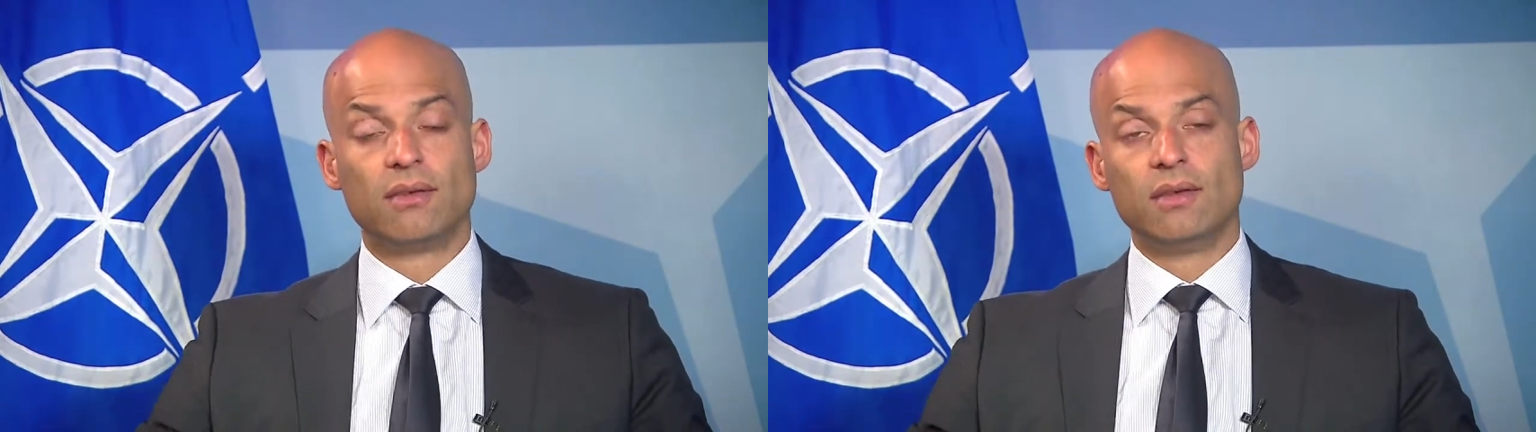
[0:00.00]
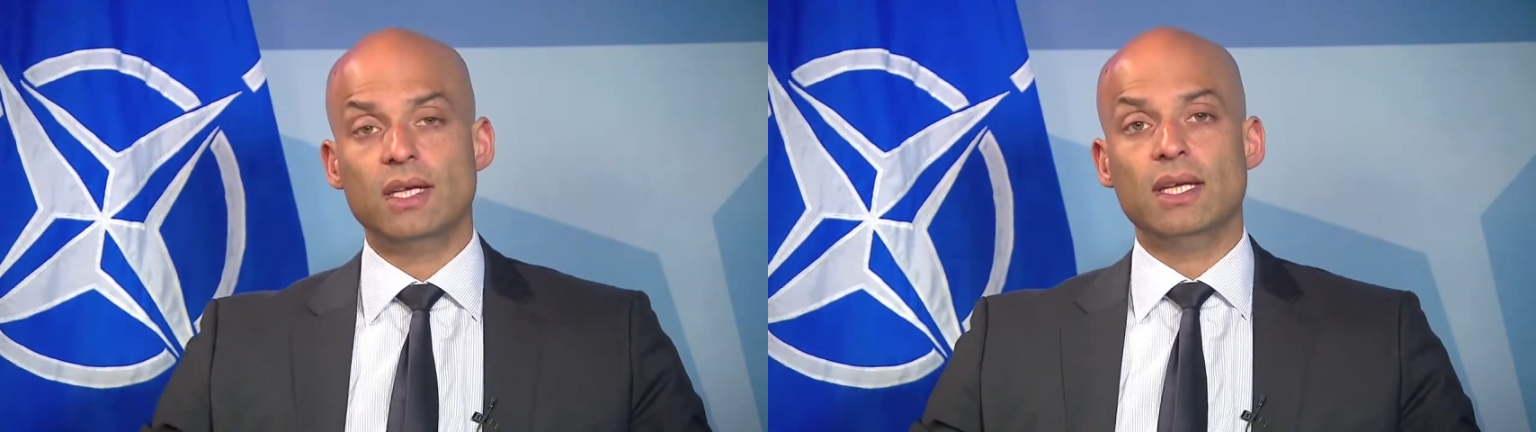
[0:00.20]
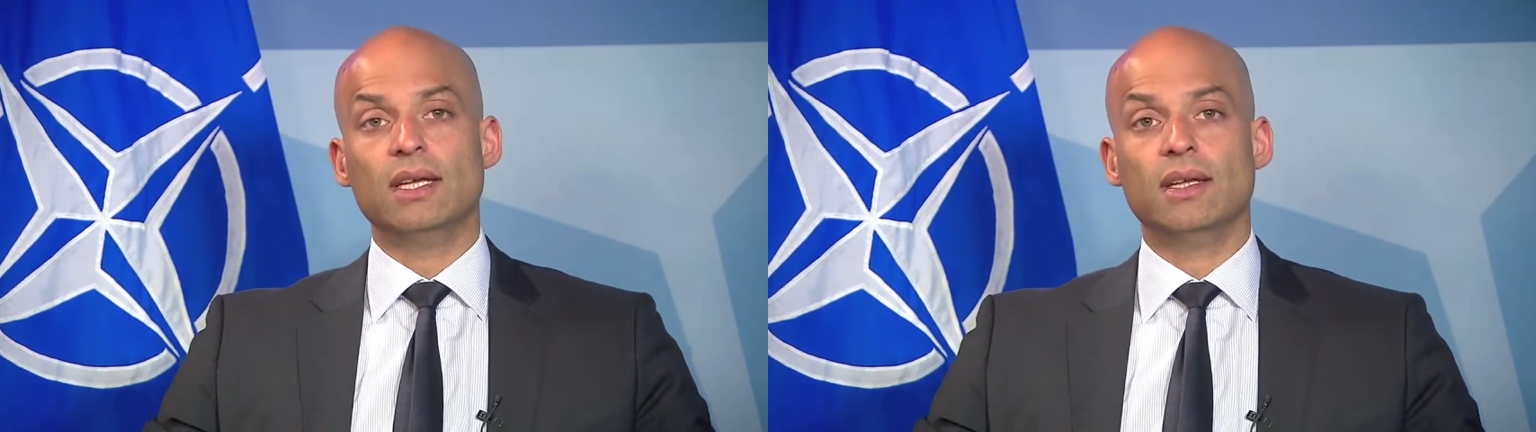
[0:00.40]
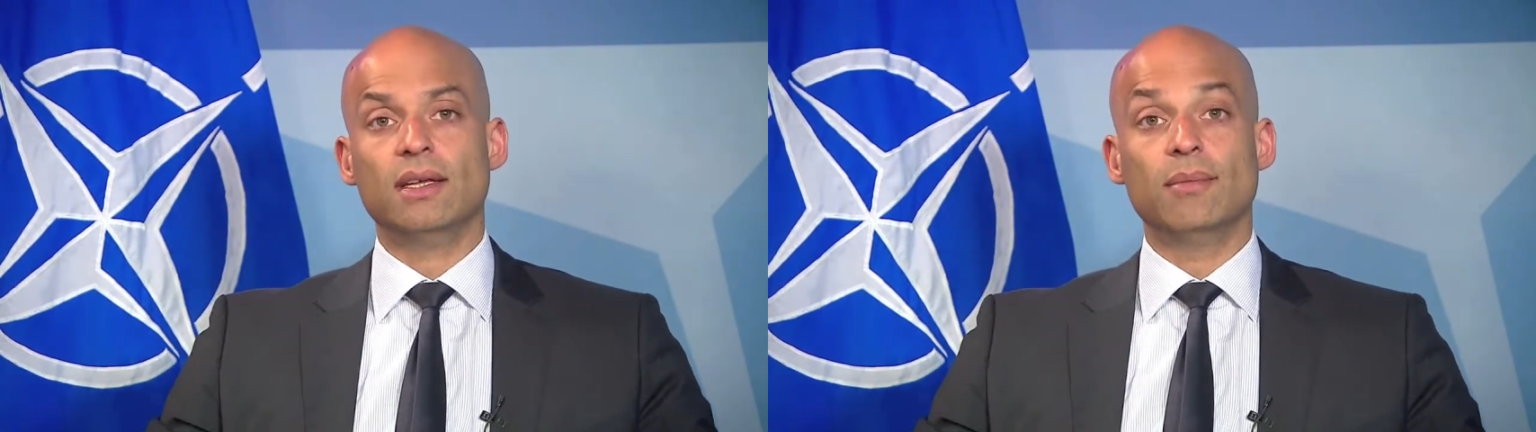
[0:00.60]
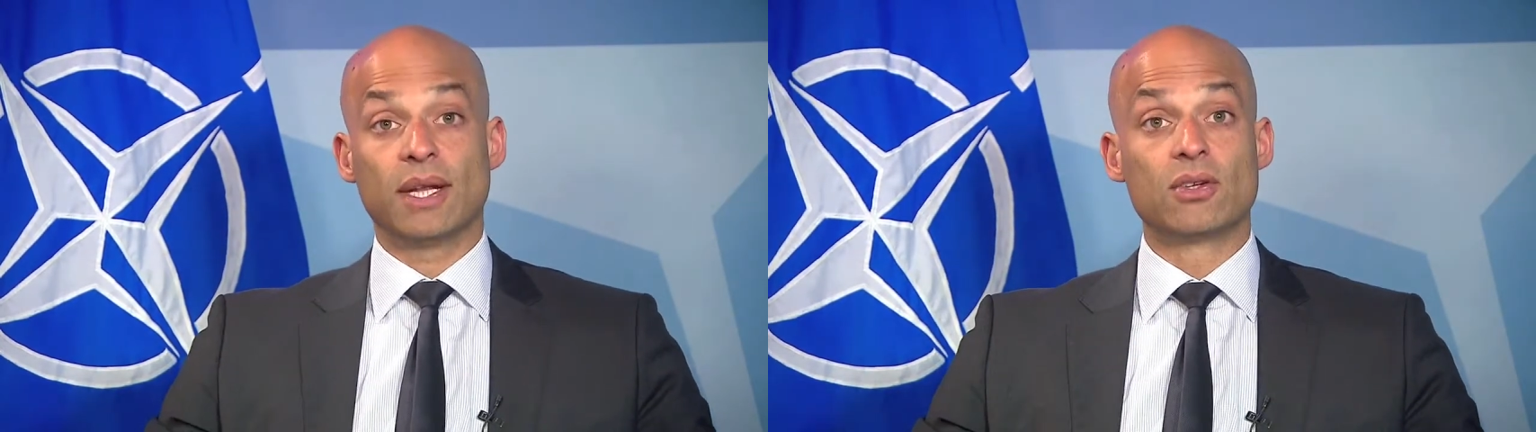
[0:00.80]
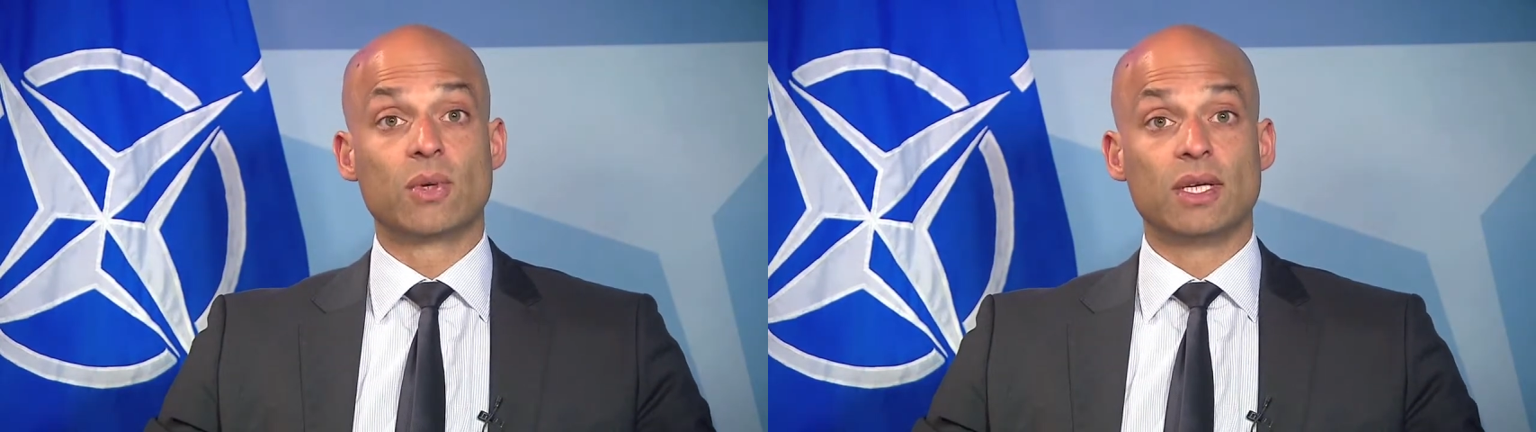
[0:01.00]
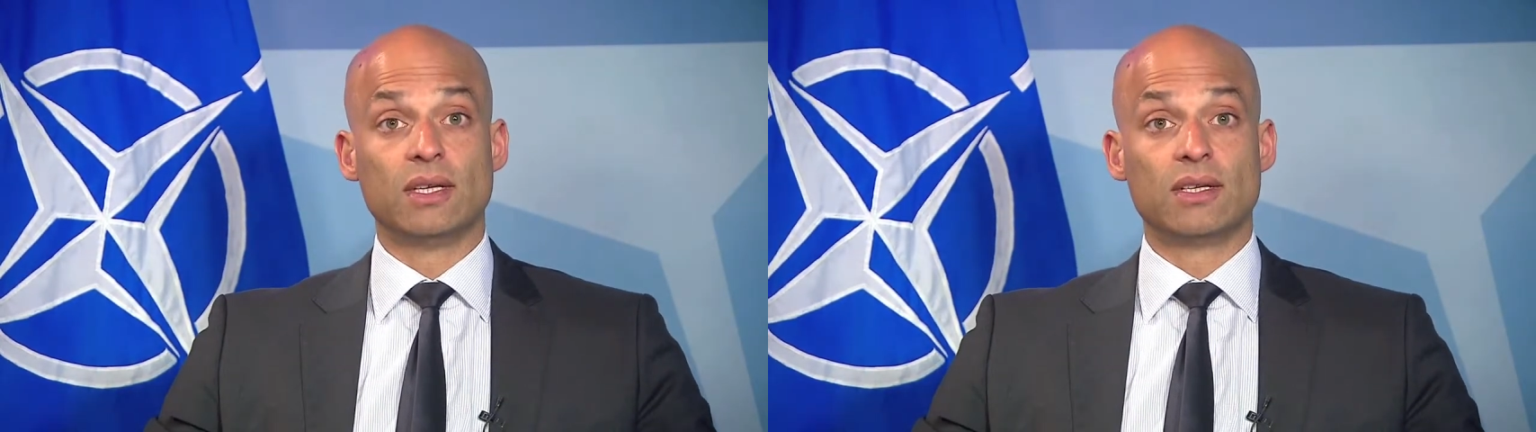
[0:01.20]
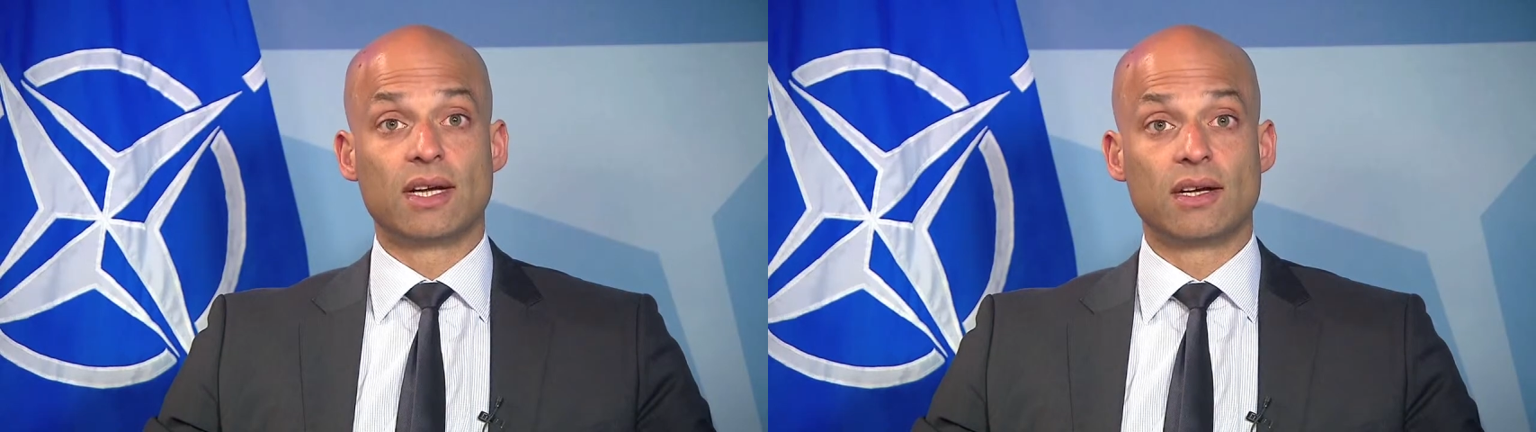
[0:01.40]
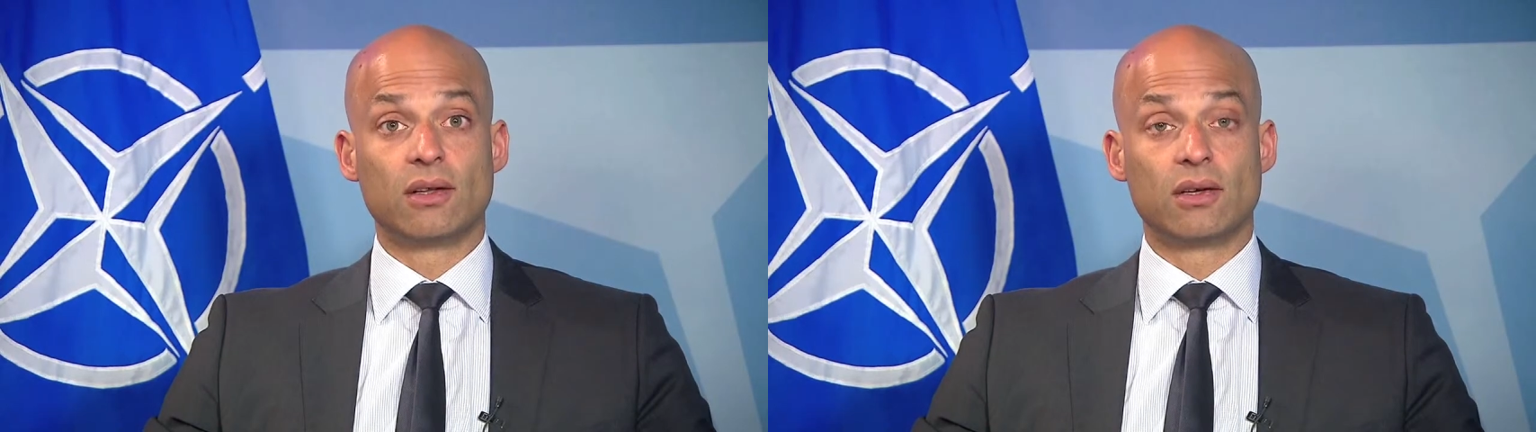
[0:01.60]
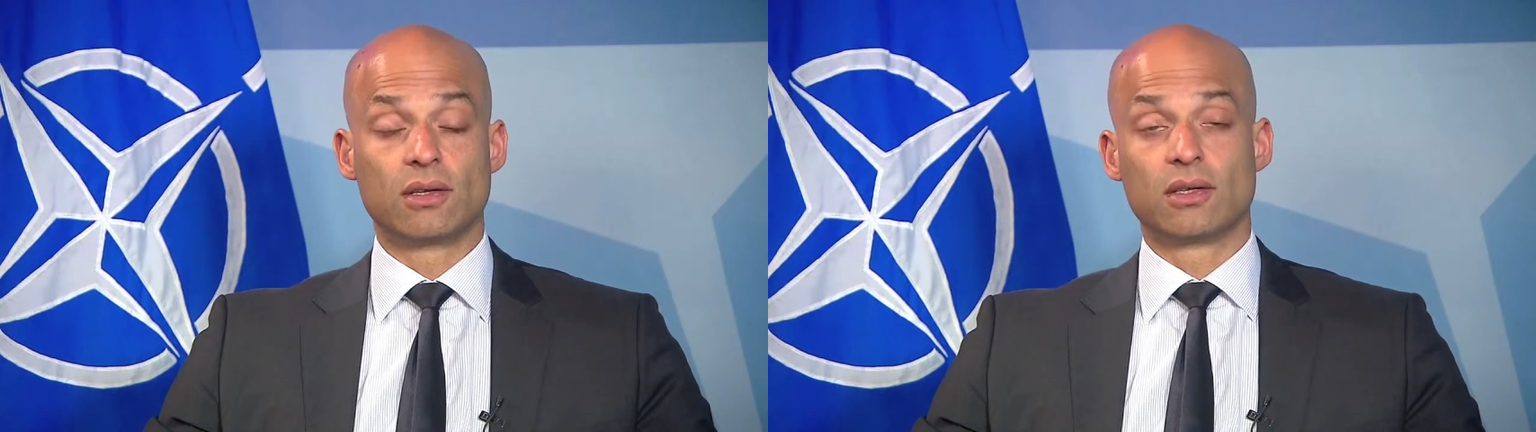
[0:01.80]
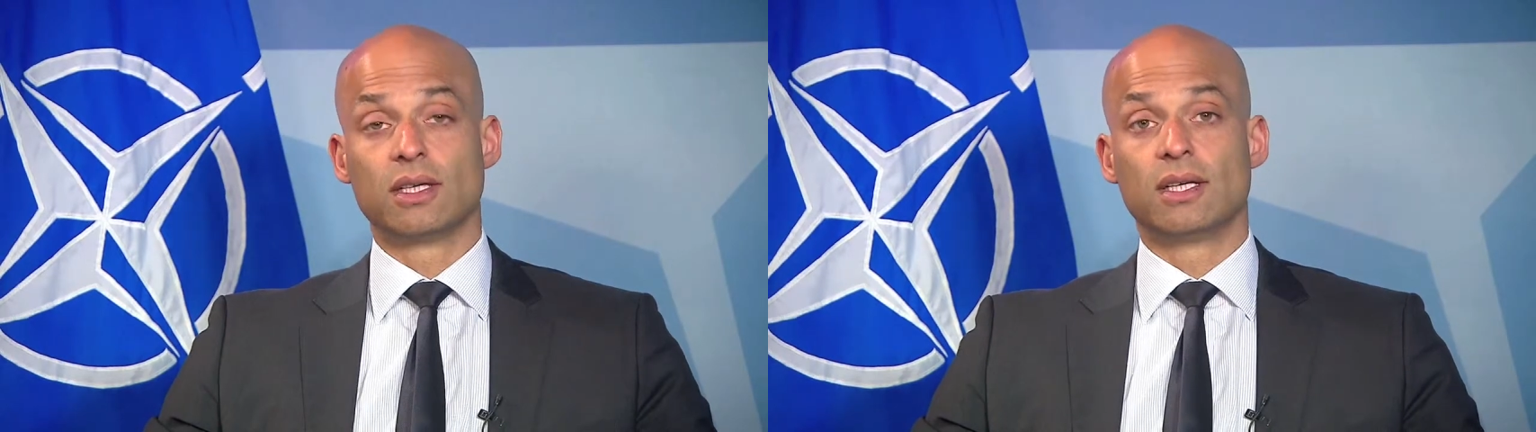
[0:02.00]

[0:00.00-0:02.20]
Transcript: the Mediterranean dialogue.